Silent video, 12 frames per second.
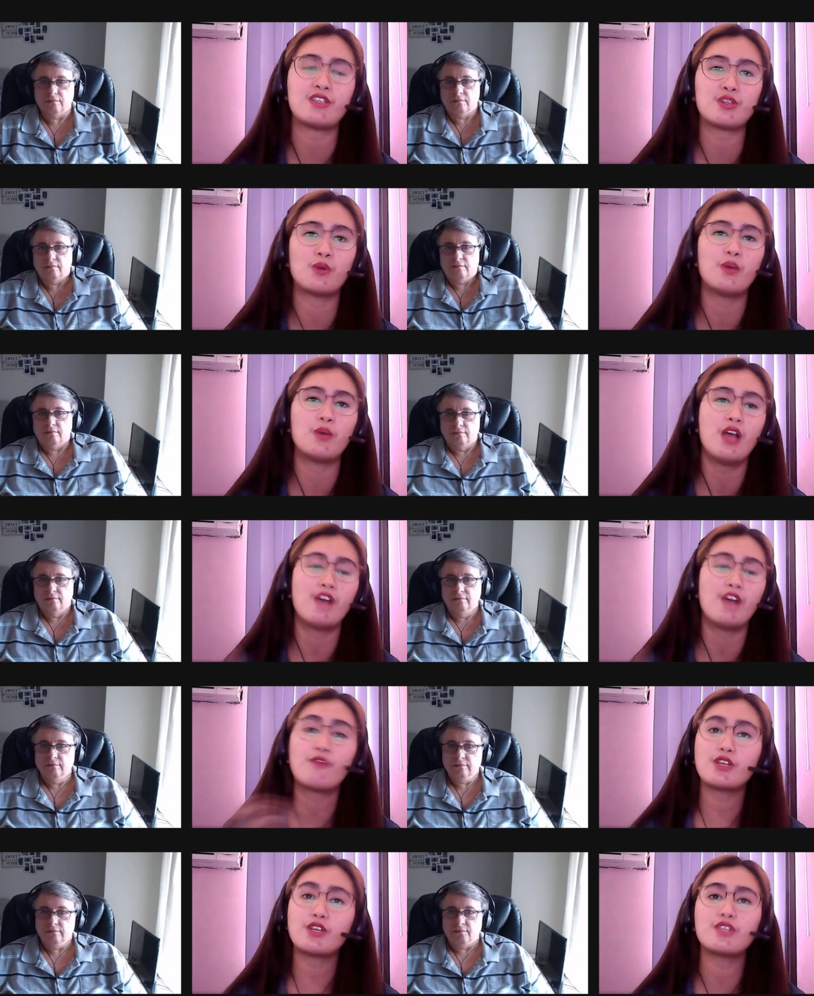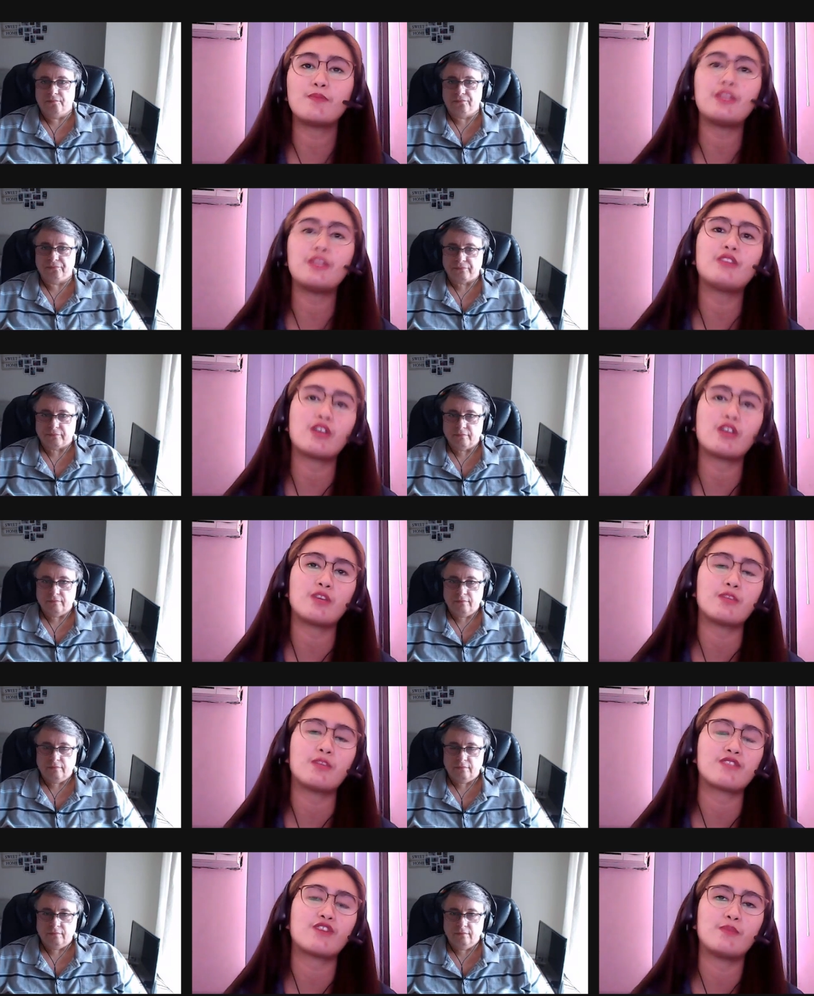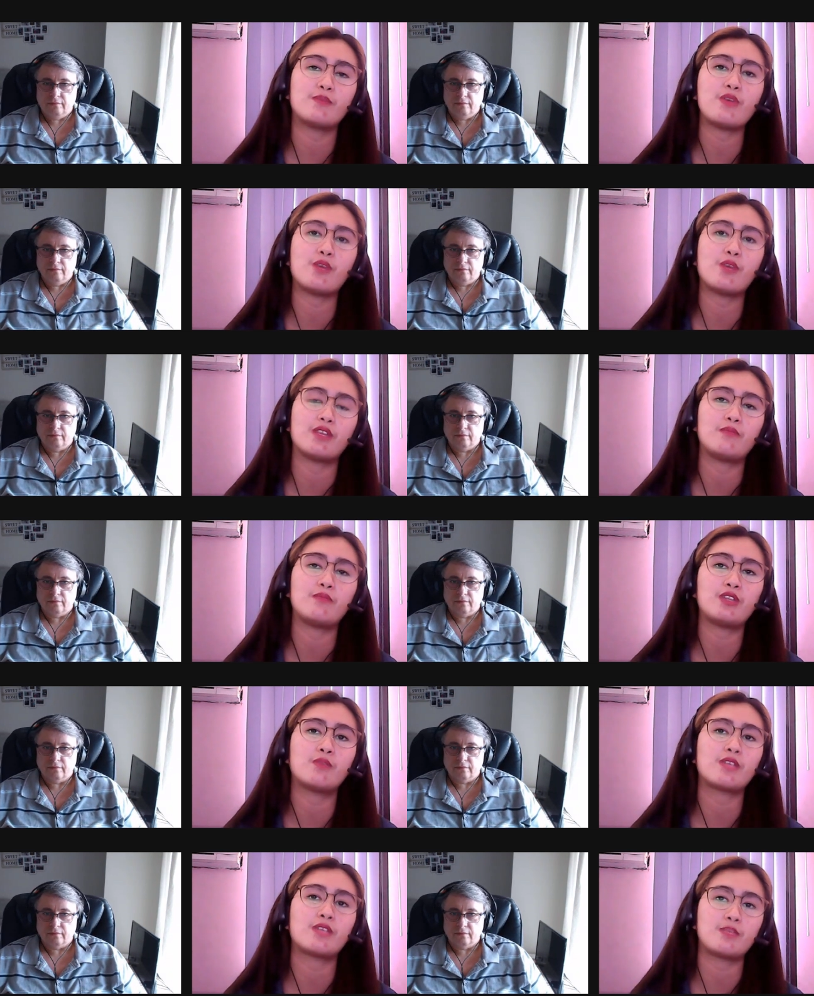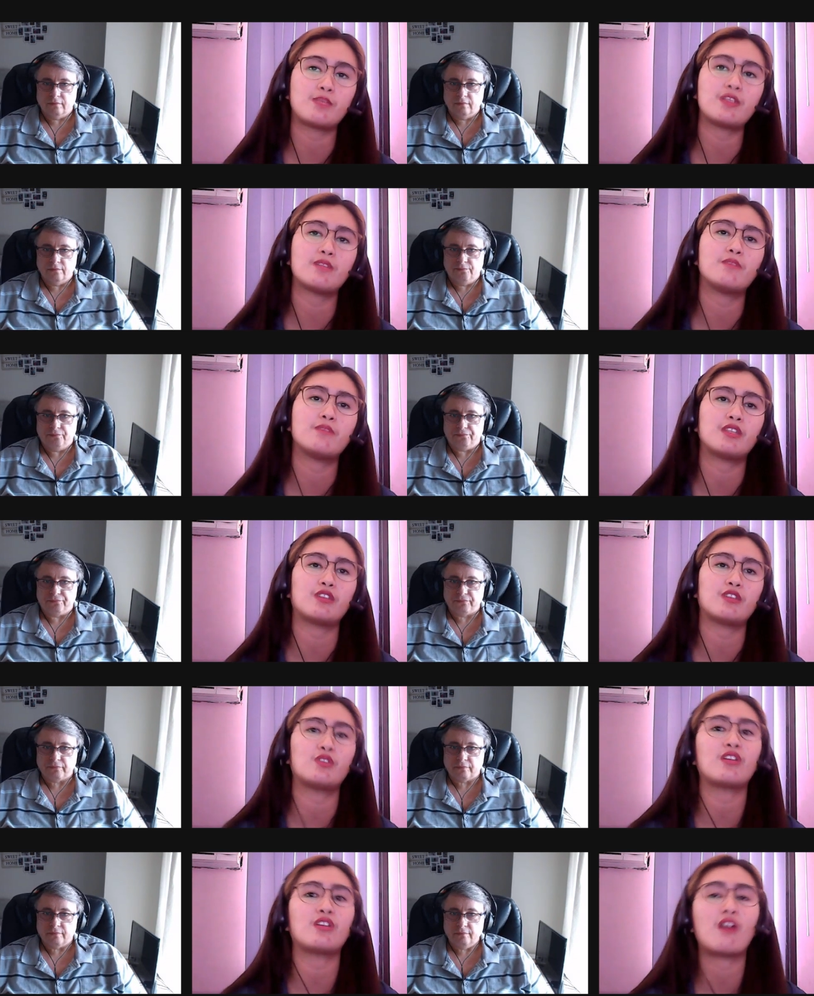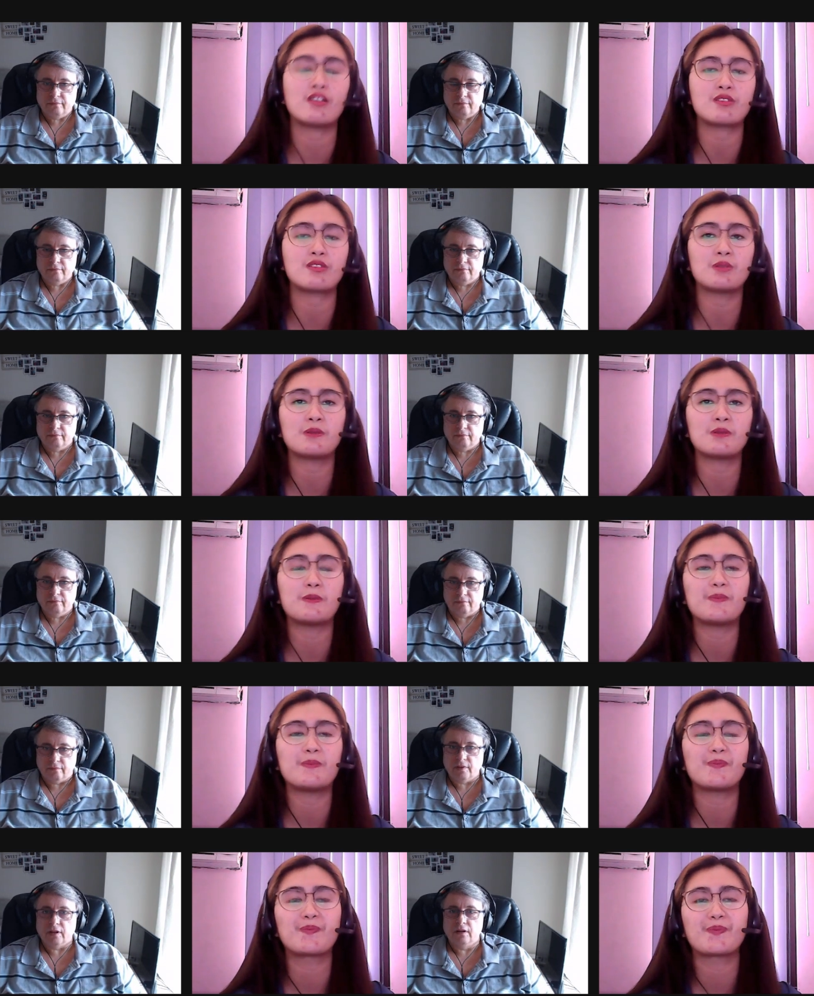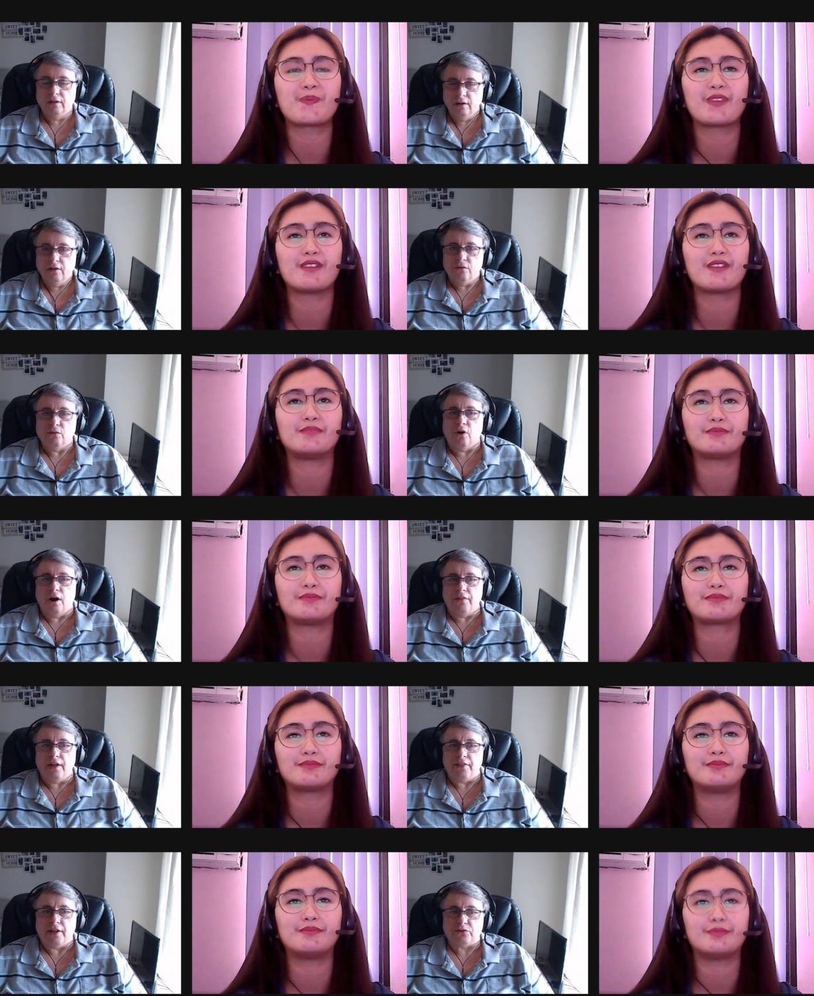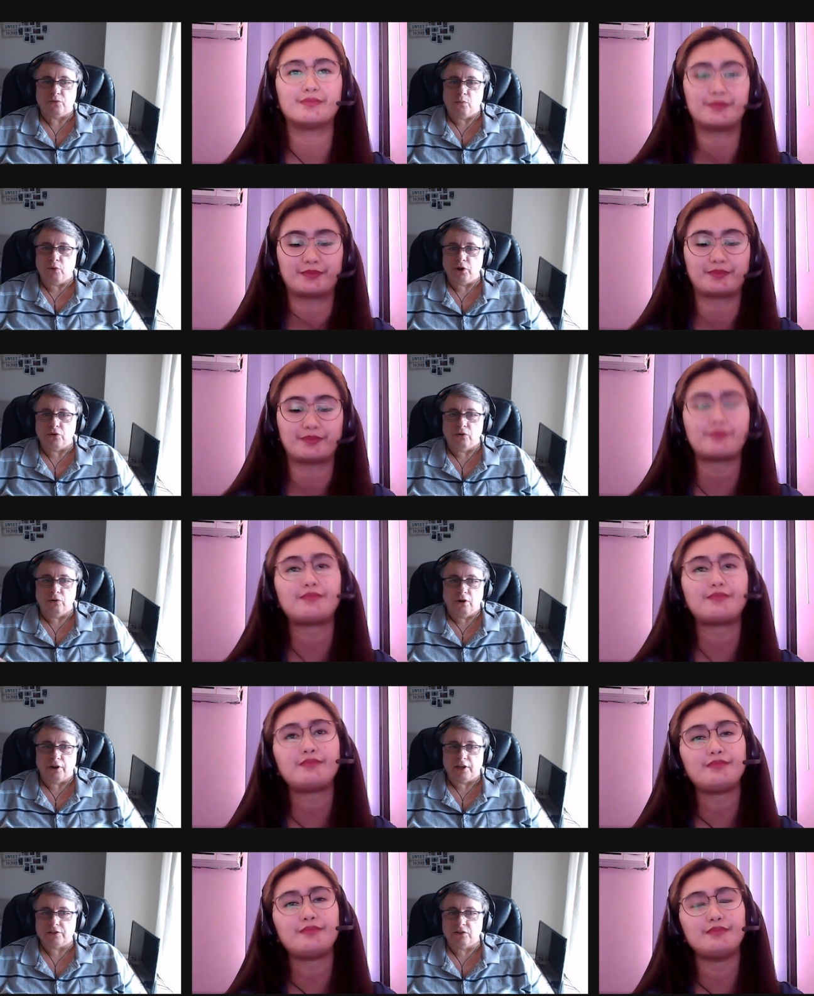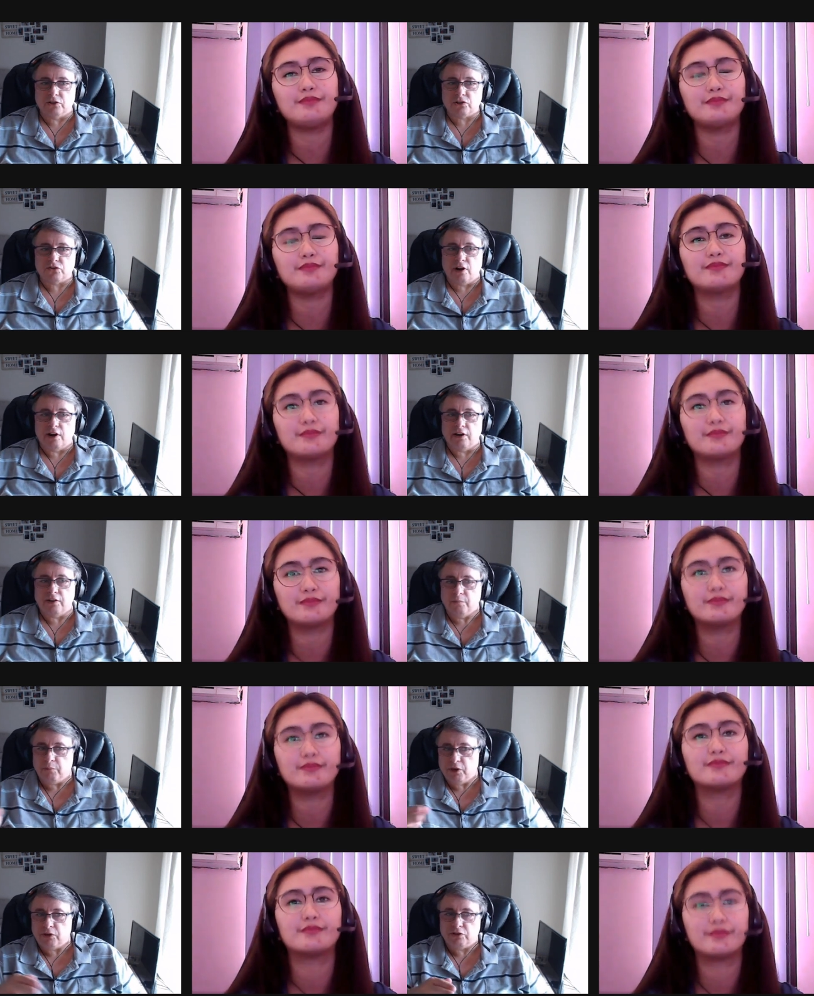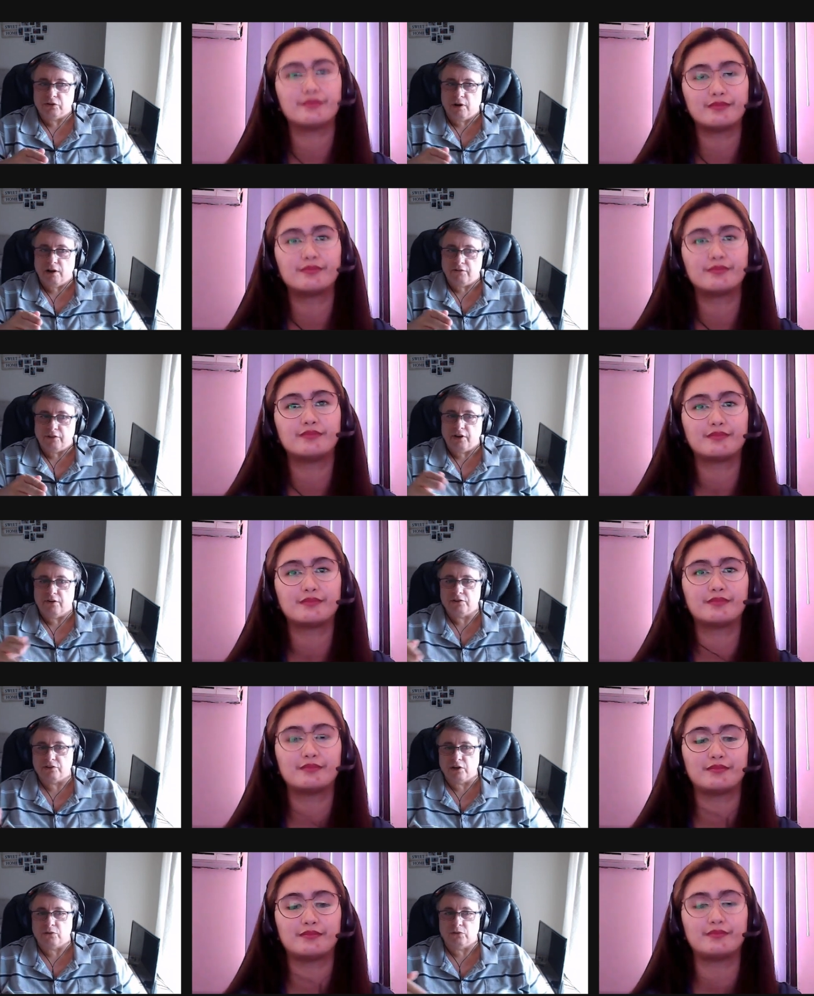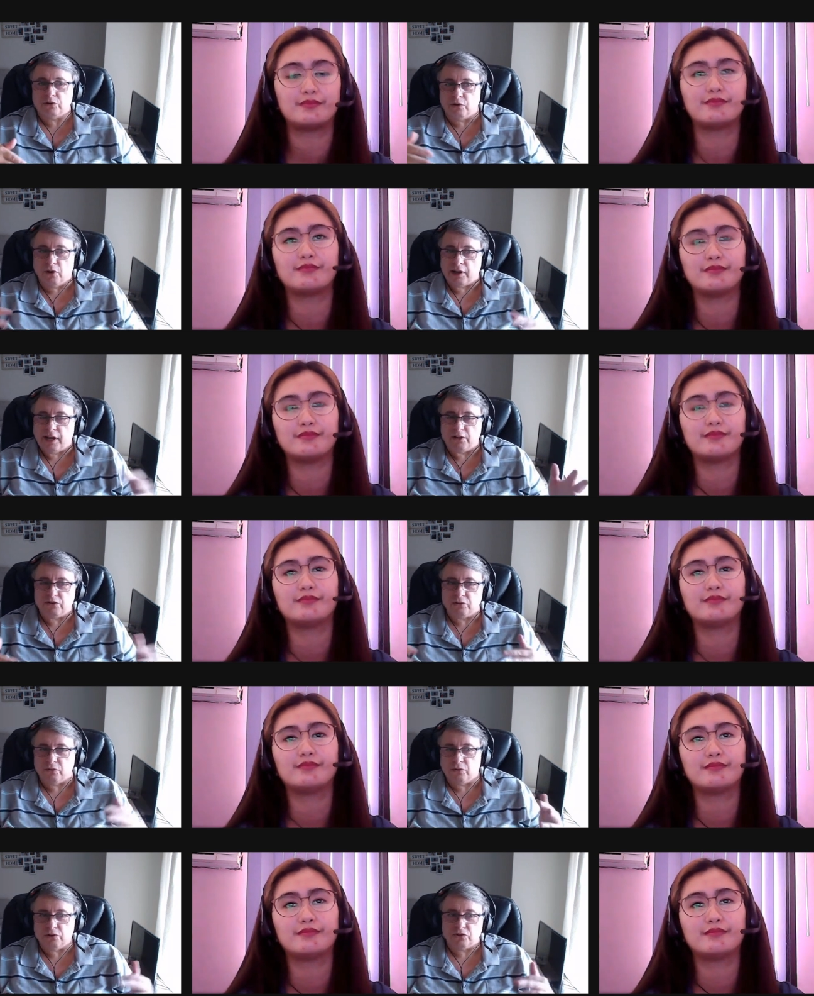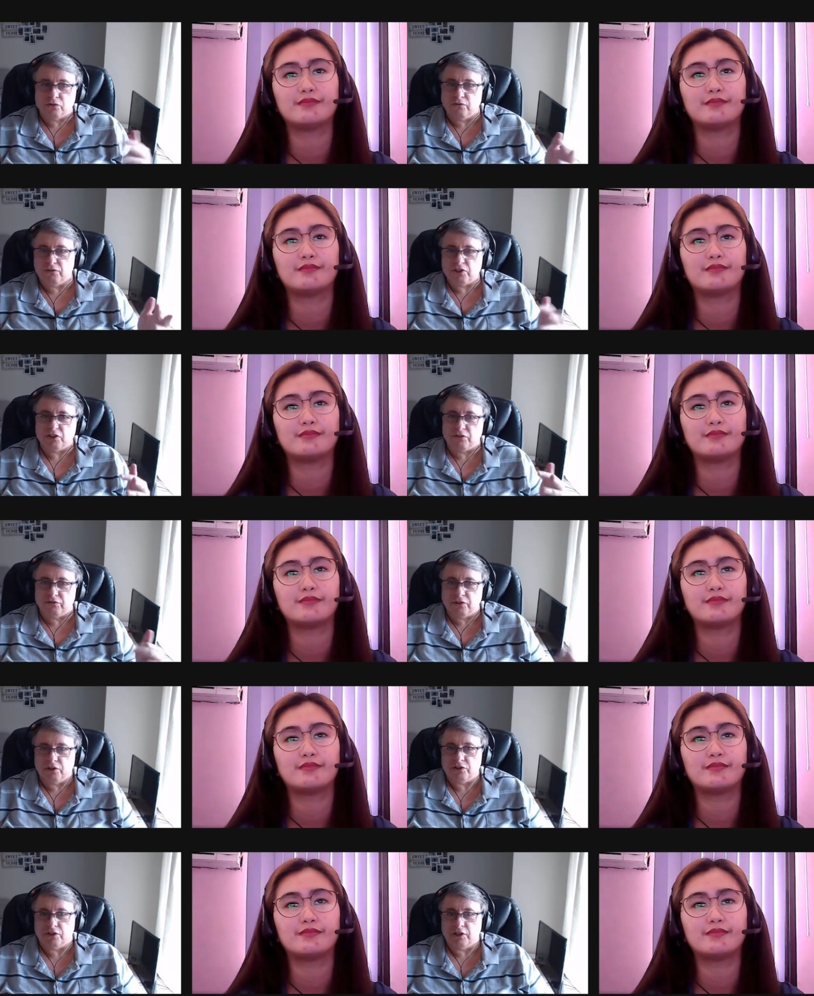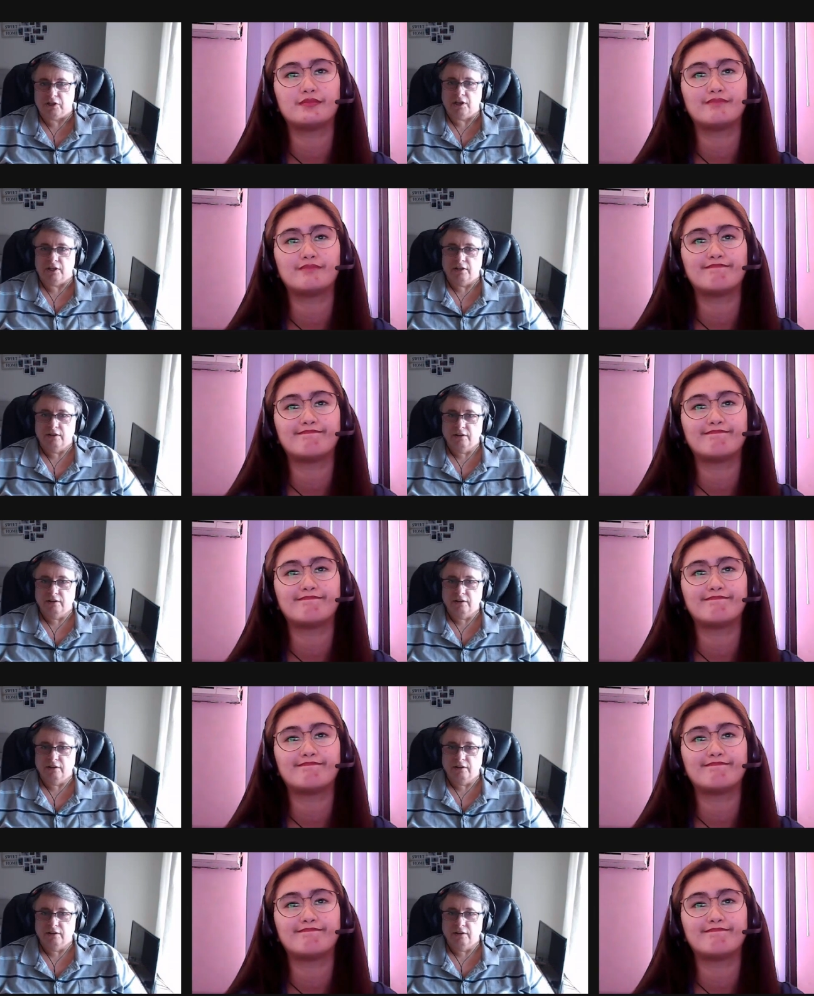Speaker 1: So, of course, complete documents for B1 and B2 must be submitted to the consul.
Speaker 2: Right. Now, that's what we call, I guess, in Australia, the B2 over there is equal to like our tourist or visitor visa here.